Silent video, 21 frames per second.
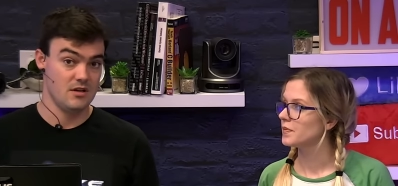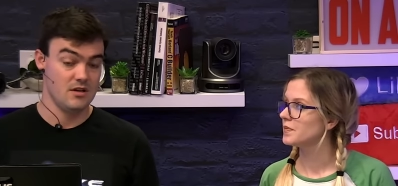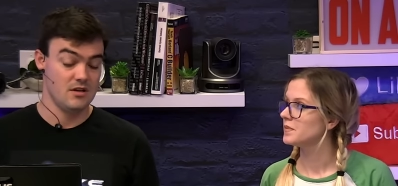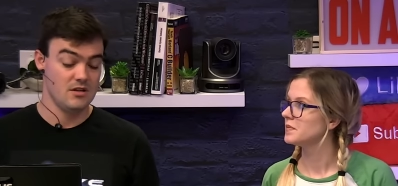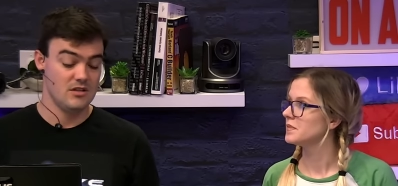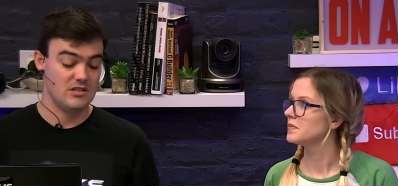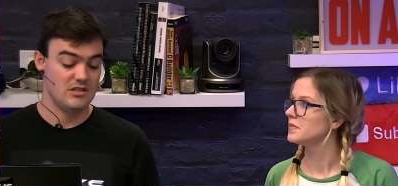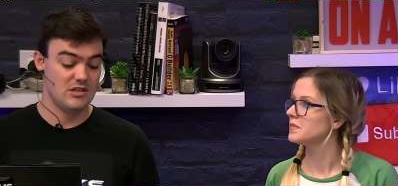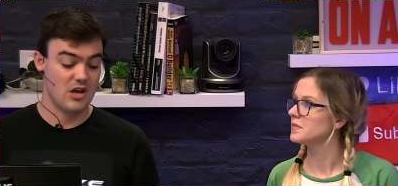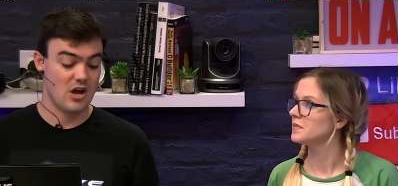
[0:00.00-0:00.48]

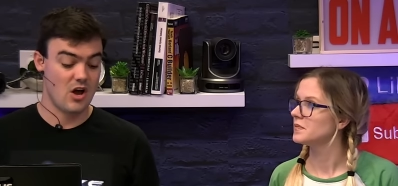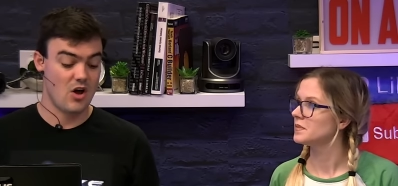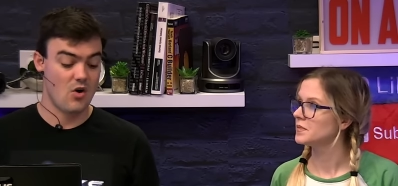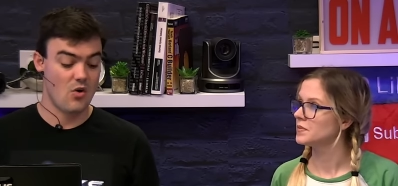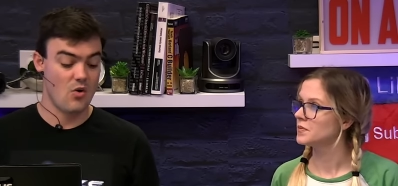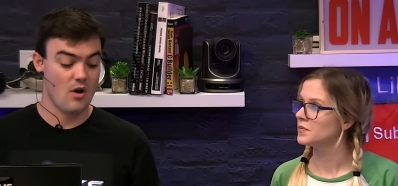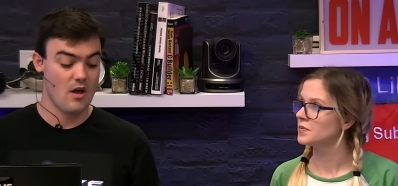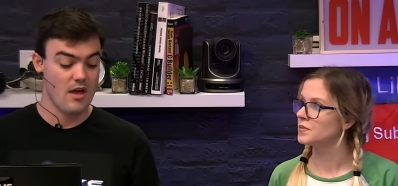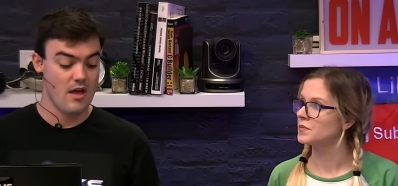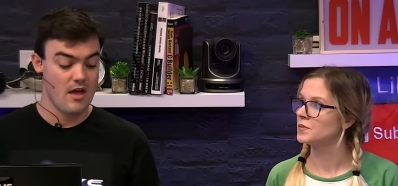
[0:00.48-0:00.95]

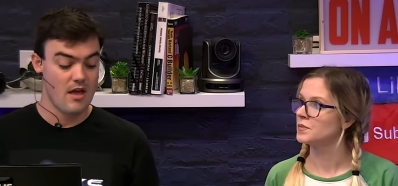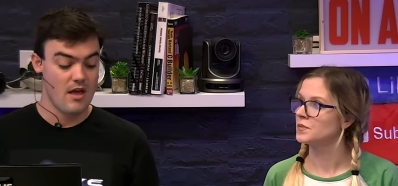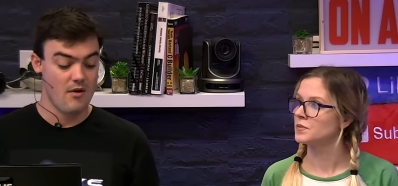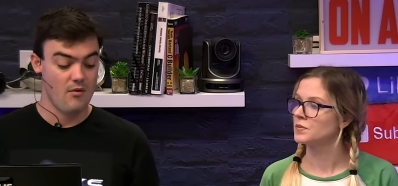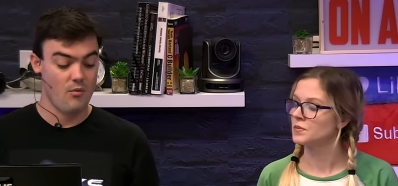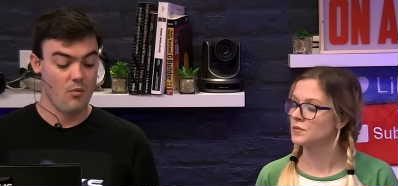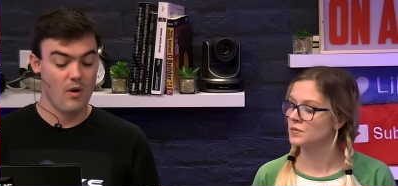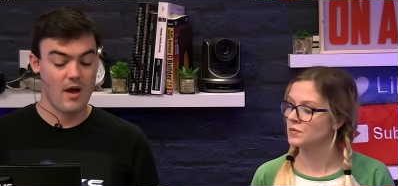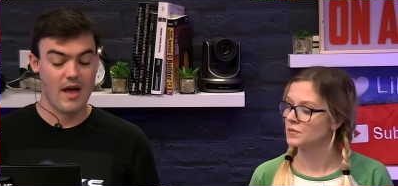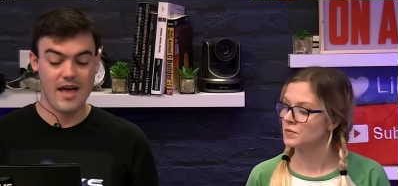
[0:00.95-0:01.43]
Speaker 1: So
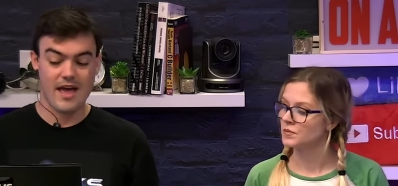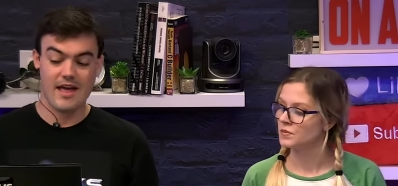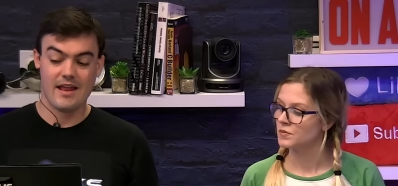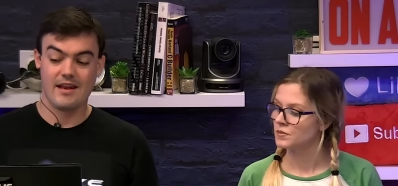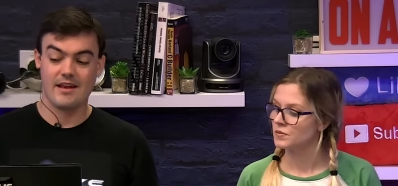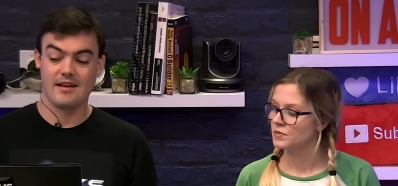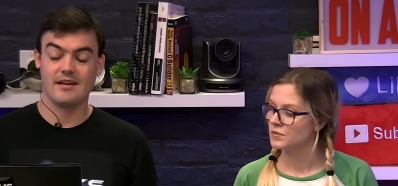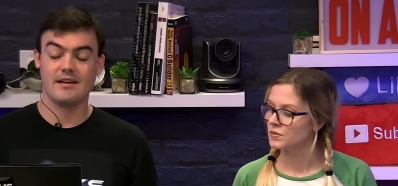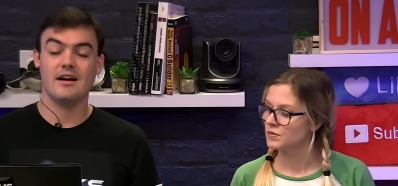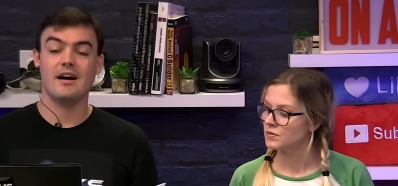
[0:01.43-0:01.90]

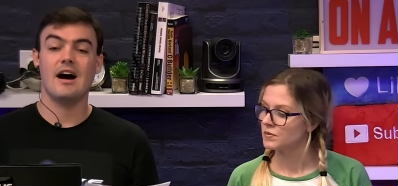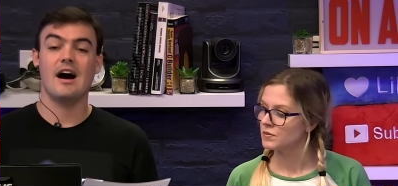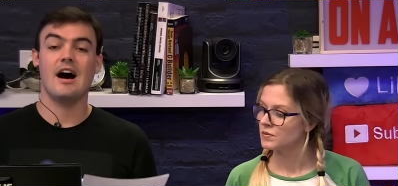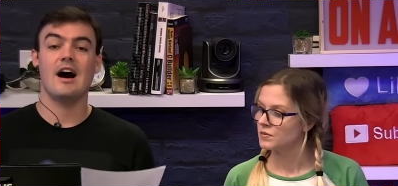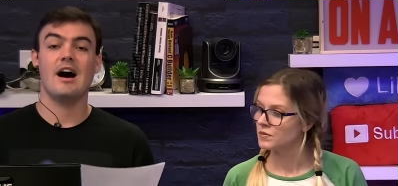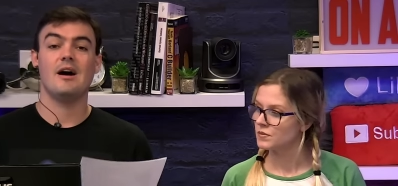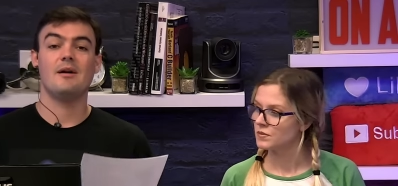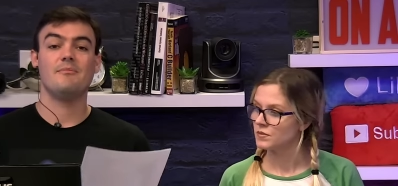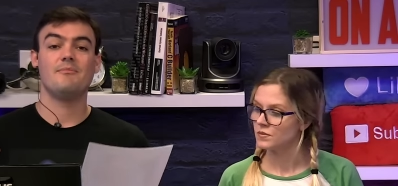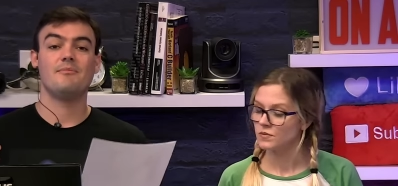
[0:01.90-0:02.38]
when
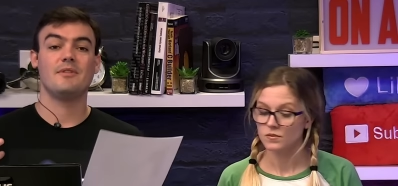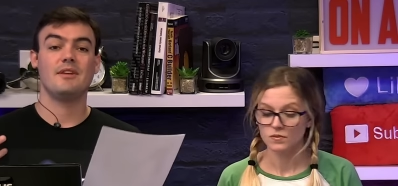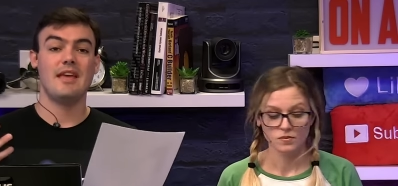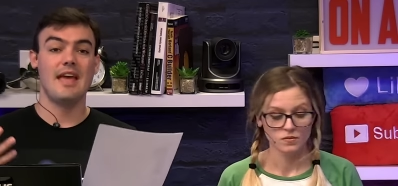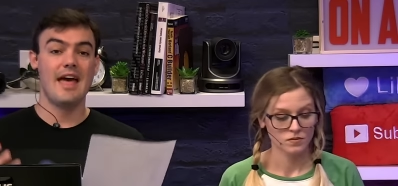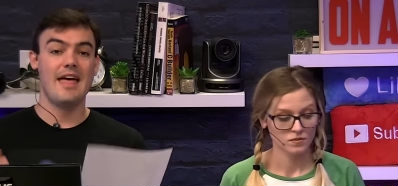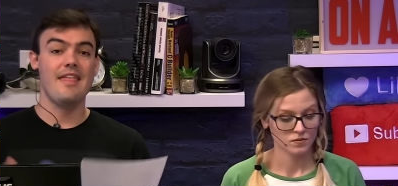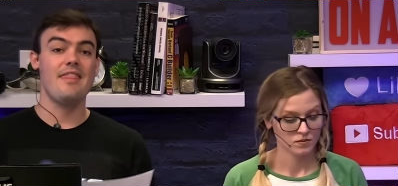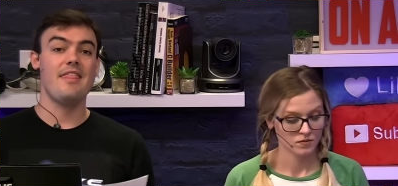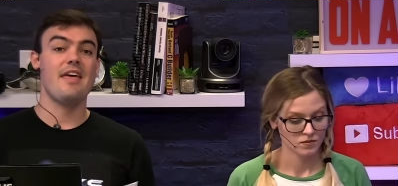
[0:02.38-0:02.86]
um,
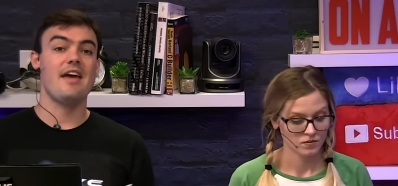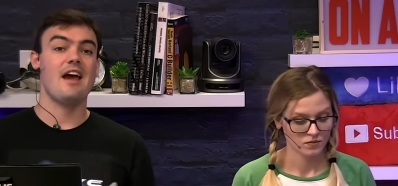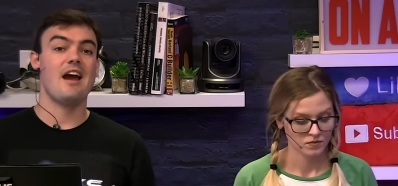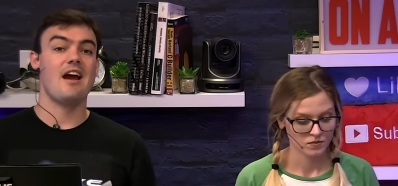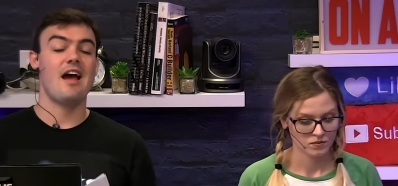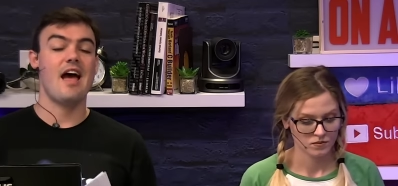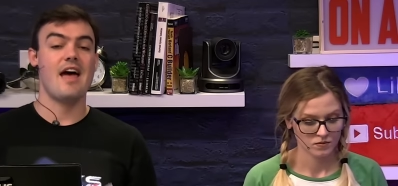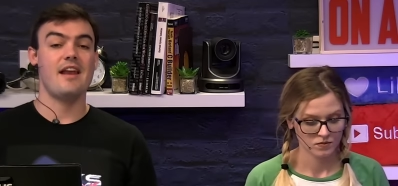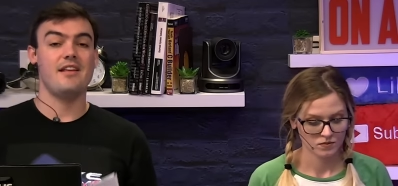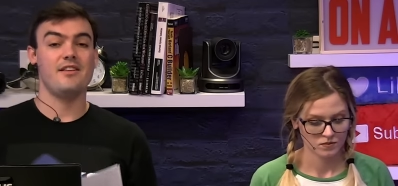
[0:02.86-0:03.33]
Ken there
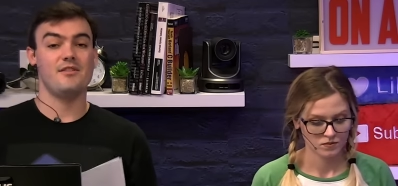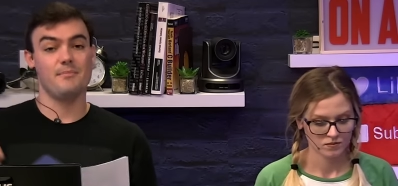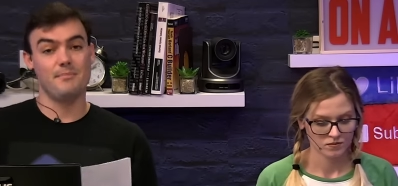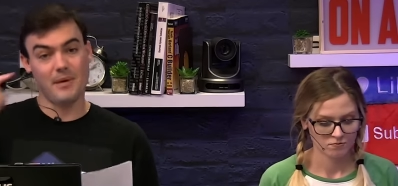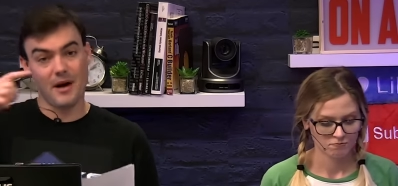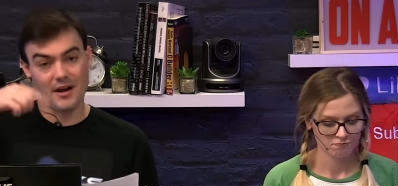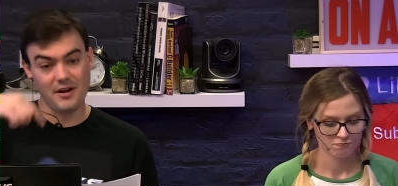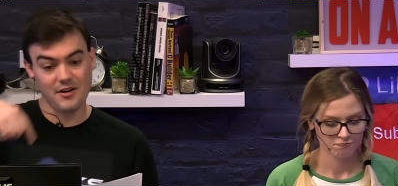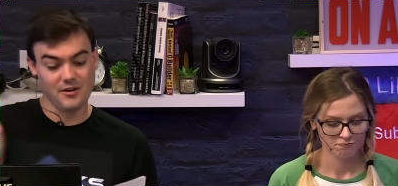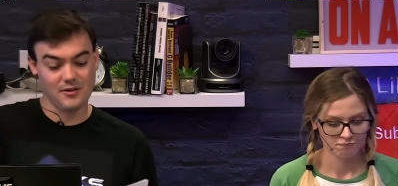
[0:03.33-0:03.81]
had his
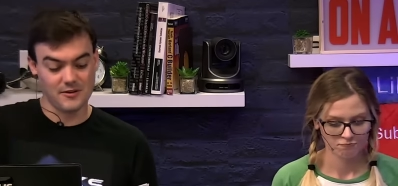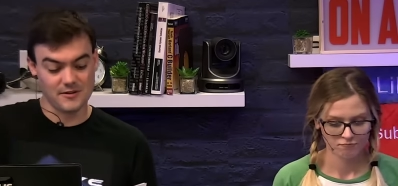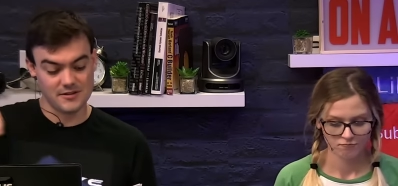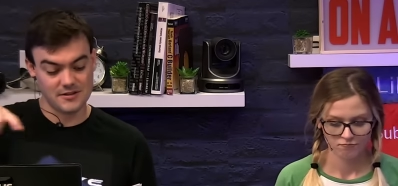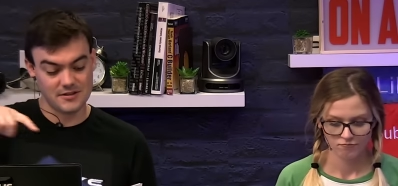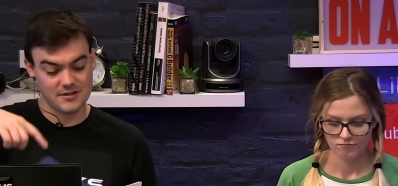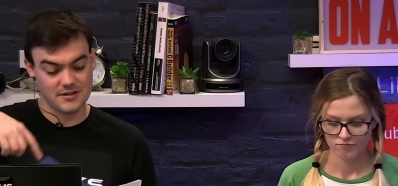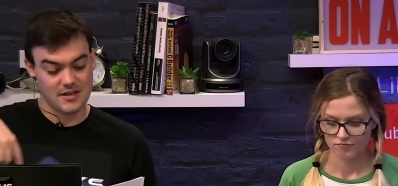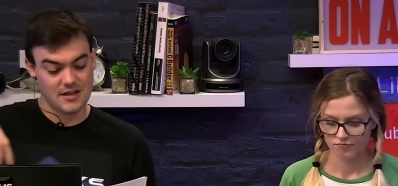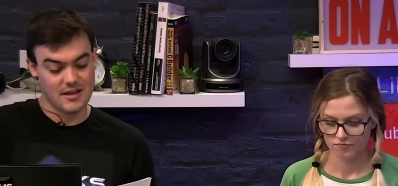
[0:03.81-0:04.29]

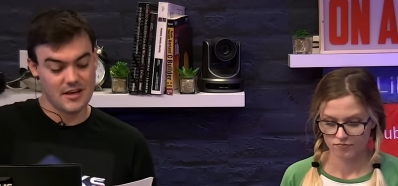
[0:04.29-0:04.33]
bundles,